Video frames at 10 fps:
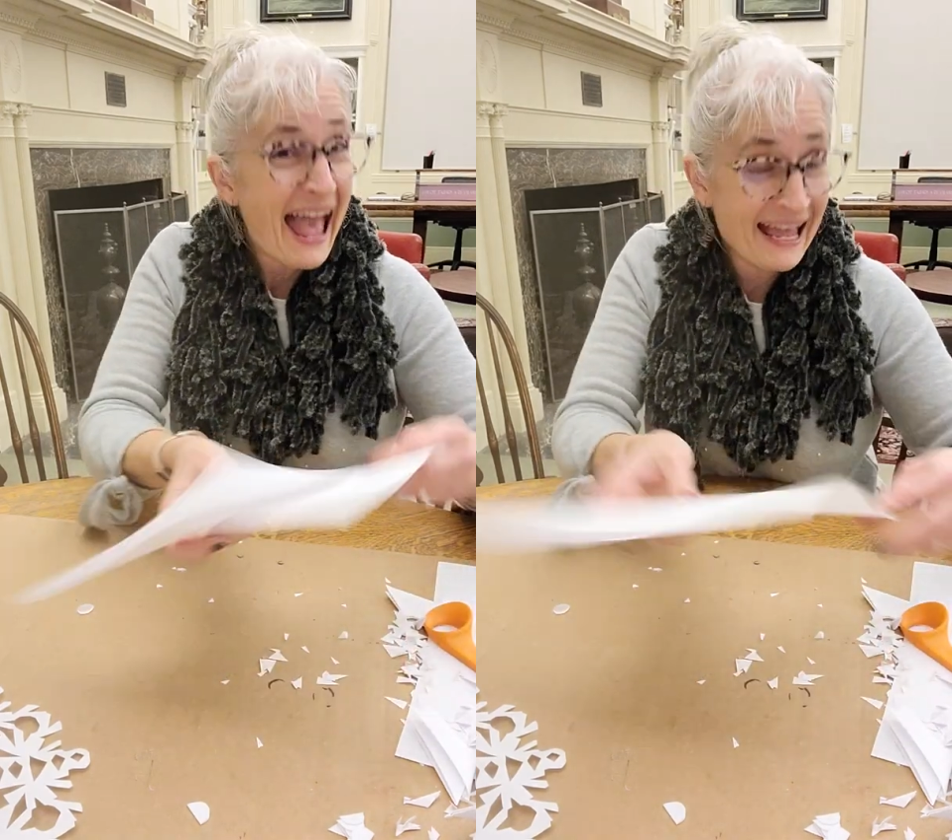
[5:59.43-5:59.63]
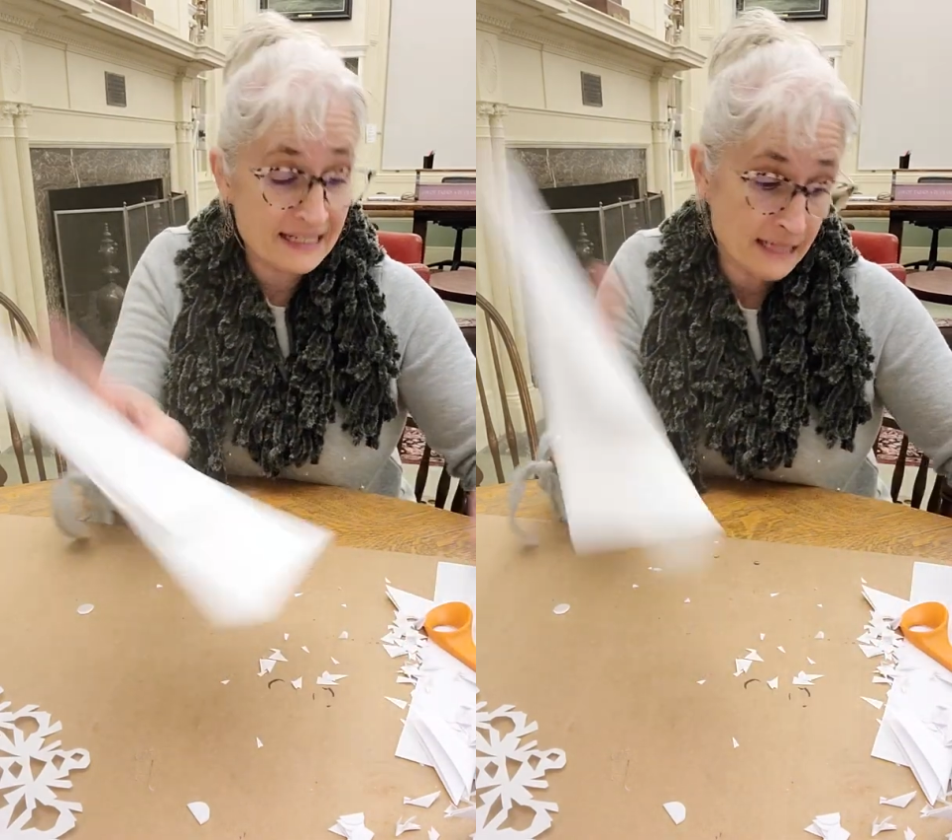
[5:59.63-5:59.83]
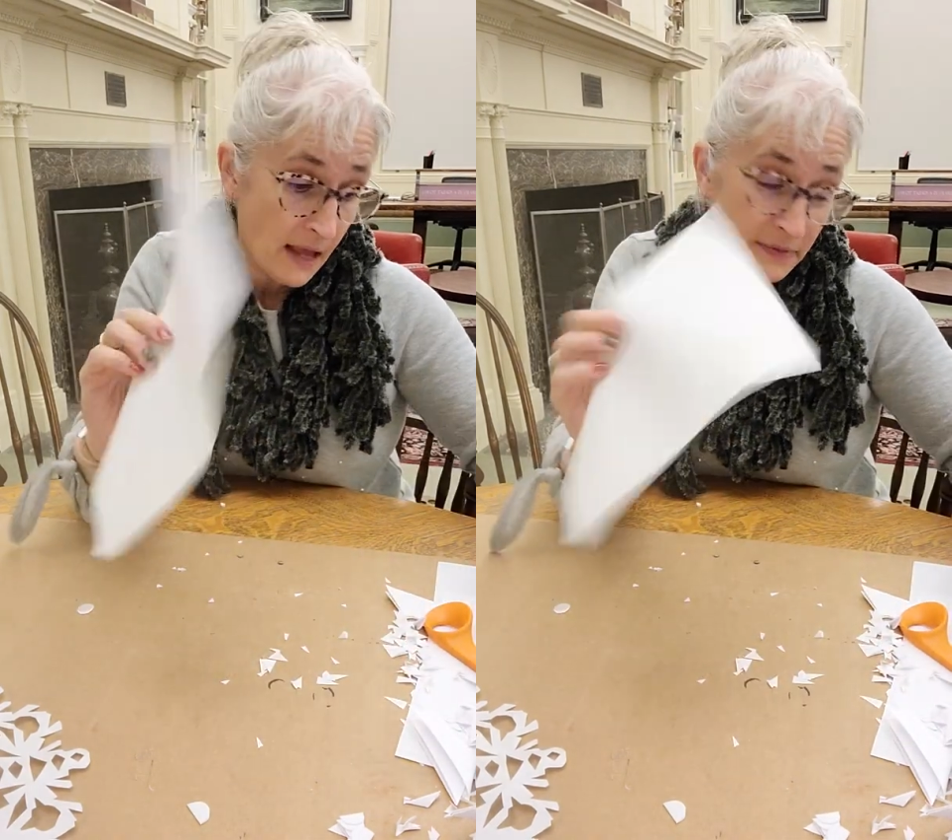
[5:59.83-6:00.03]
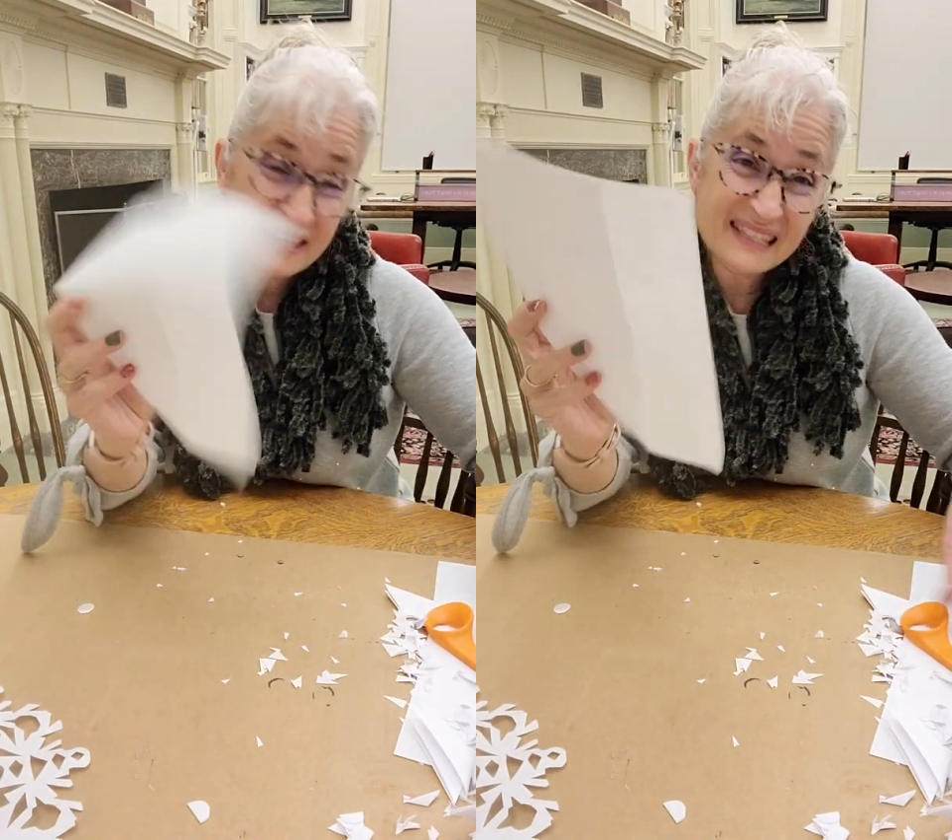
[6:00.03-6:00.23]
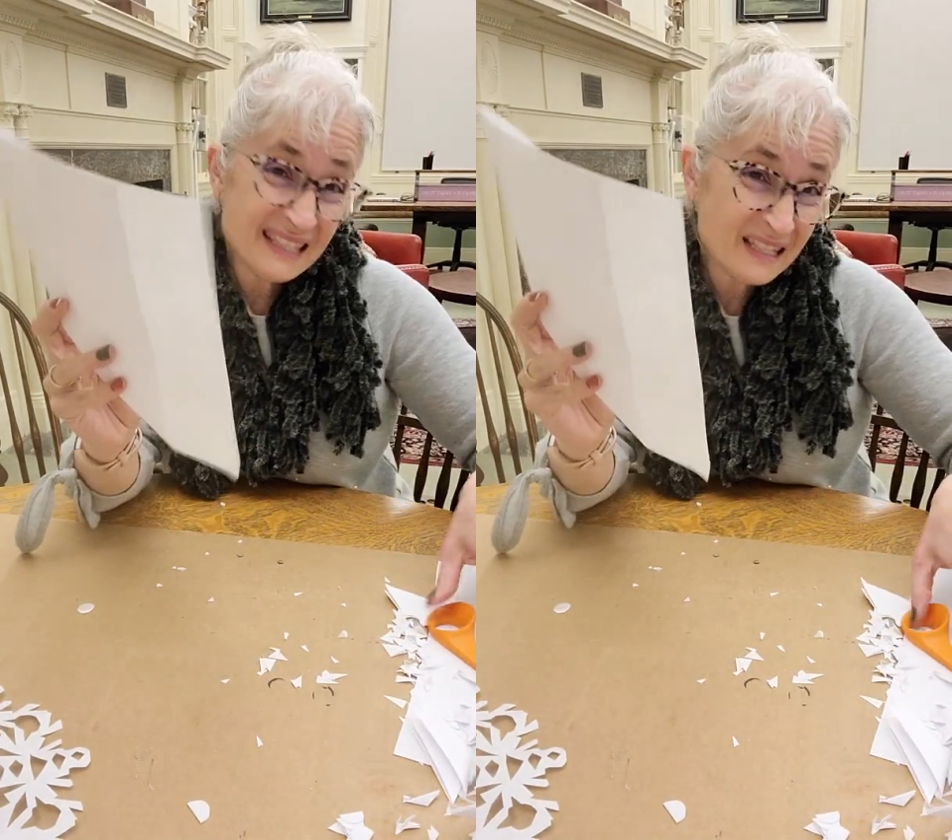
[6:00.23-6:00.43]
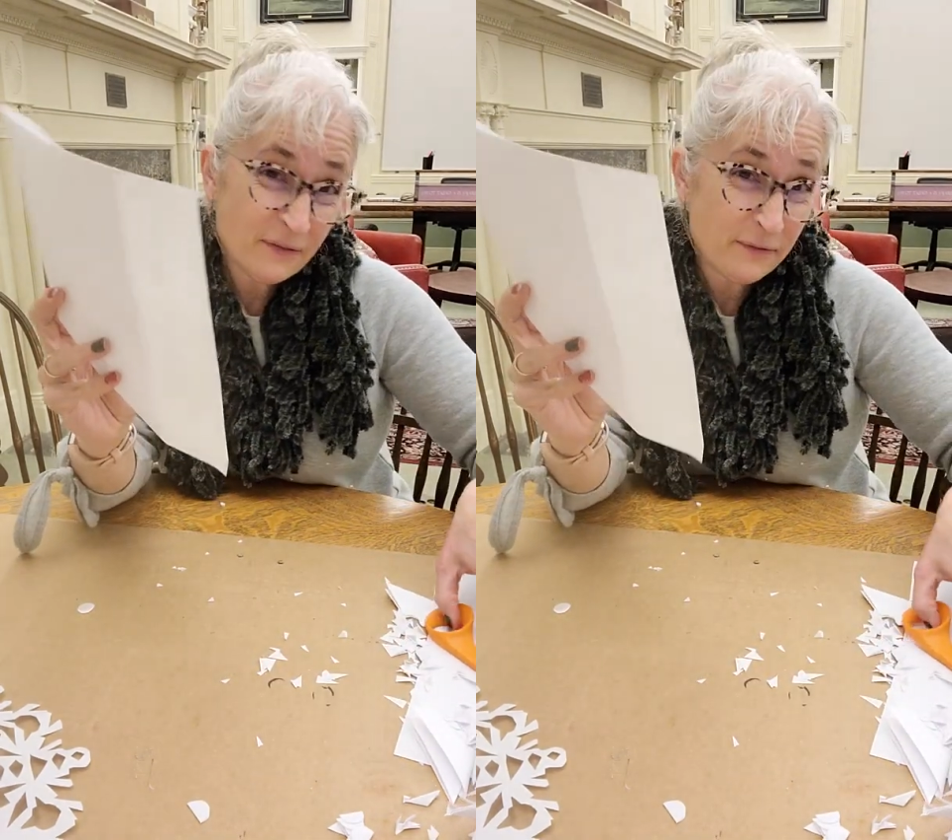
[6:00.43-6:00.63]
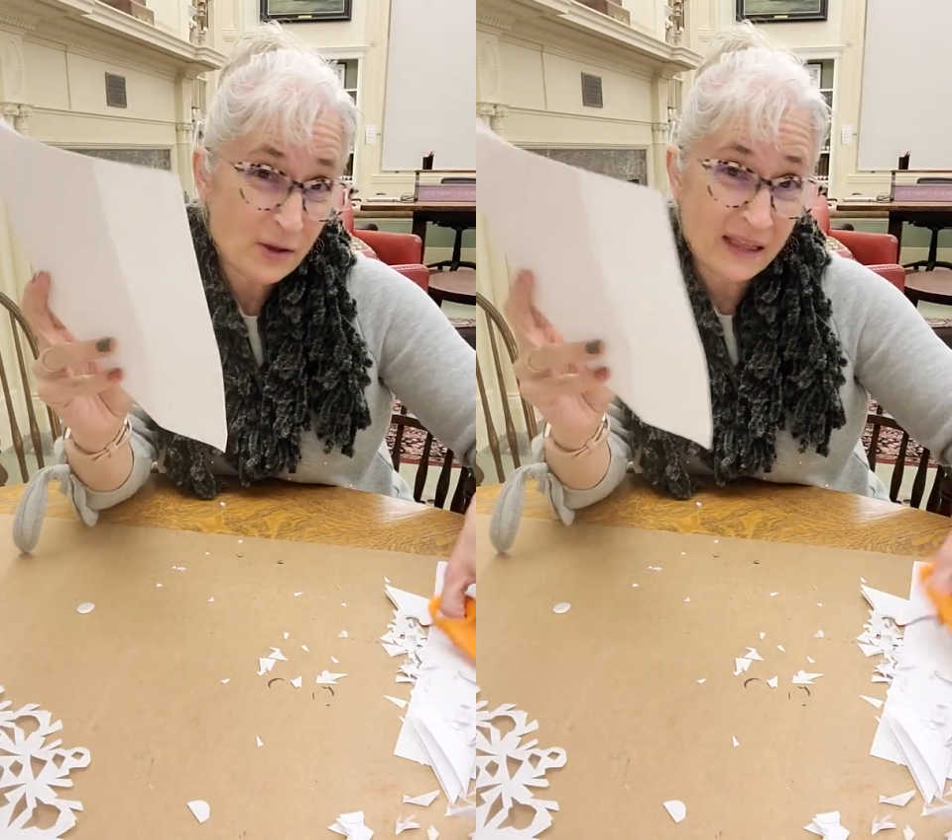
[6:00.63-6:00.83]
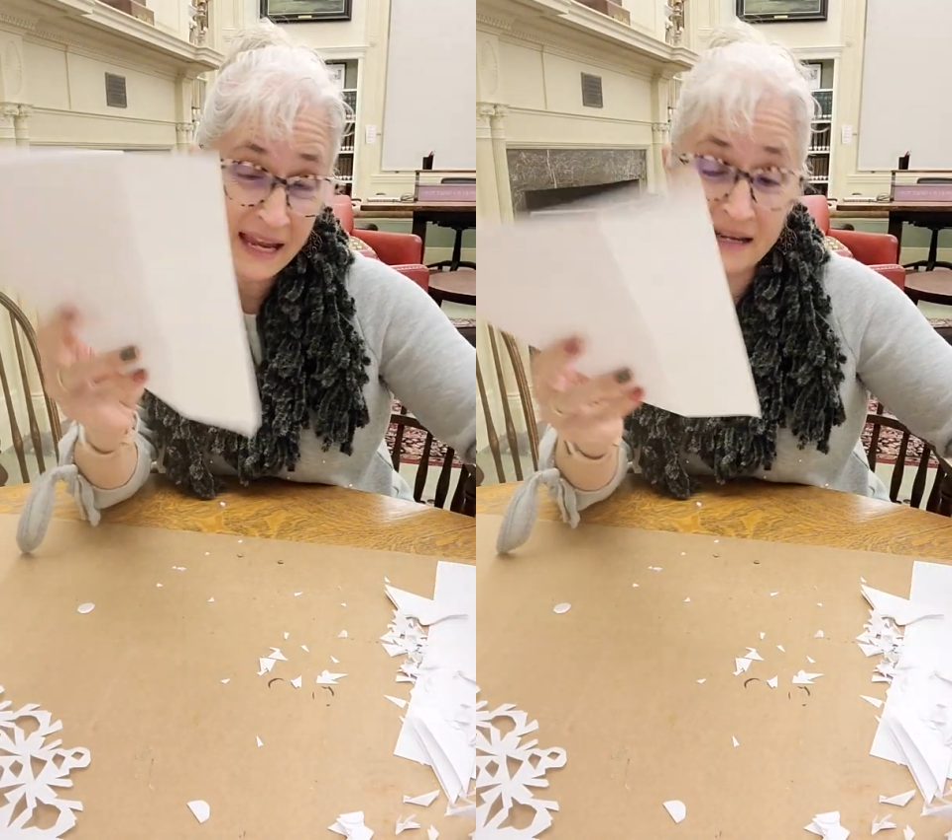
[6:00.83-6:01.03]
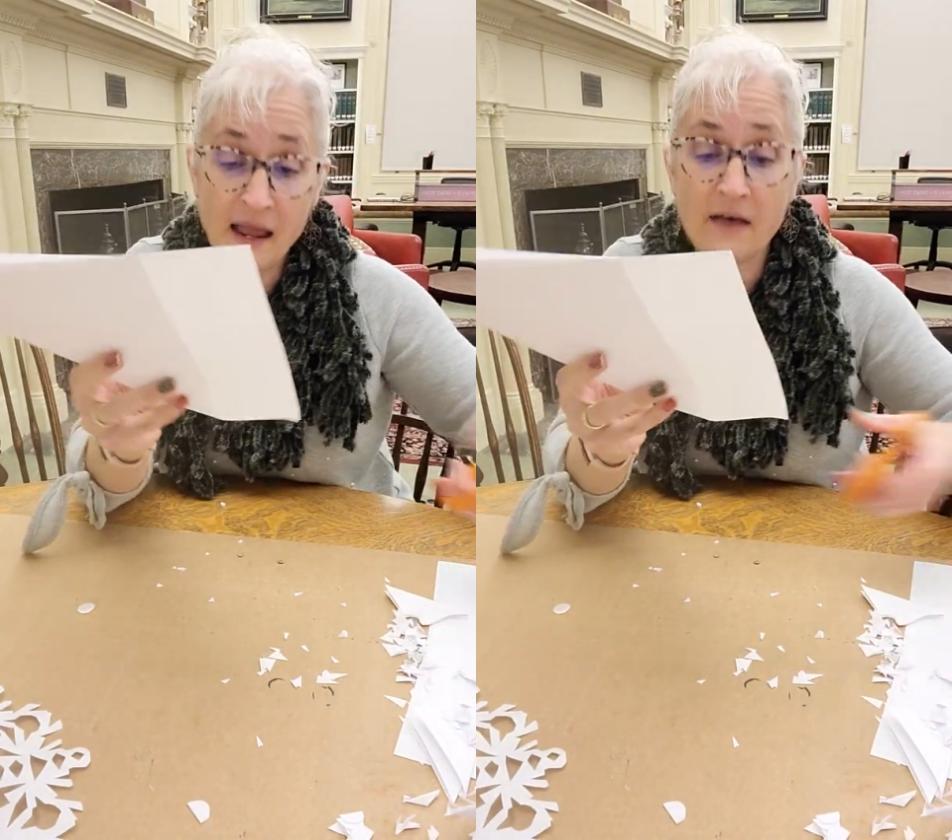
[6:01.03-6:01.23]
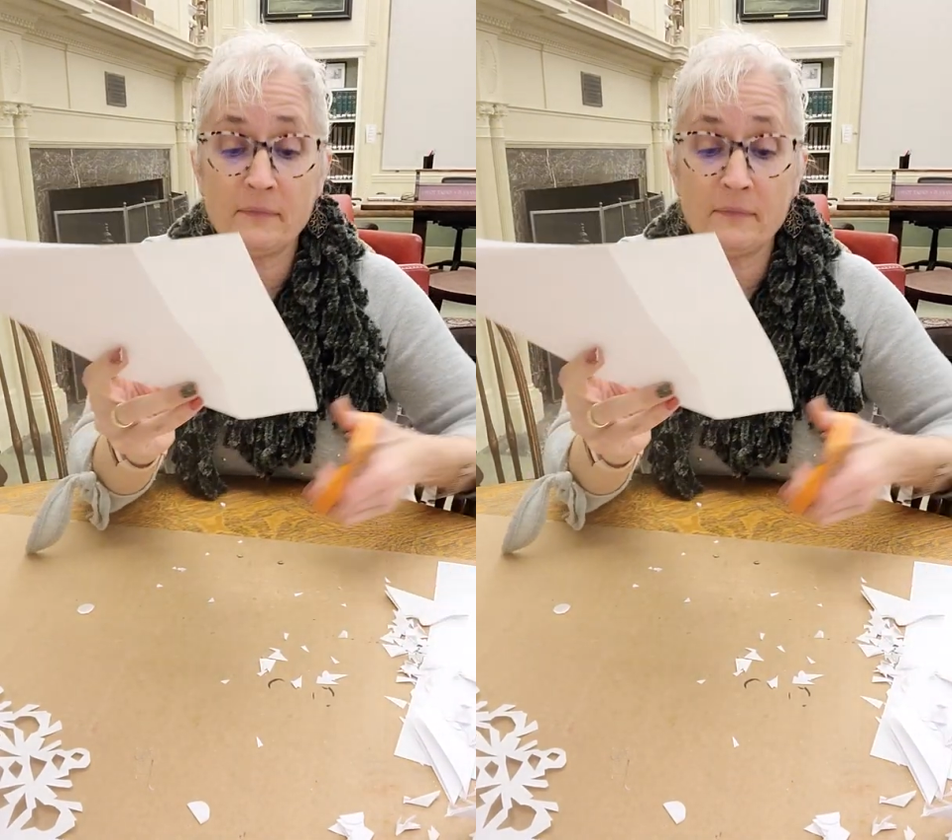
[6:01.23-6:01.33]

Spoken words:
And this is a full 8.5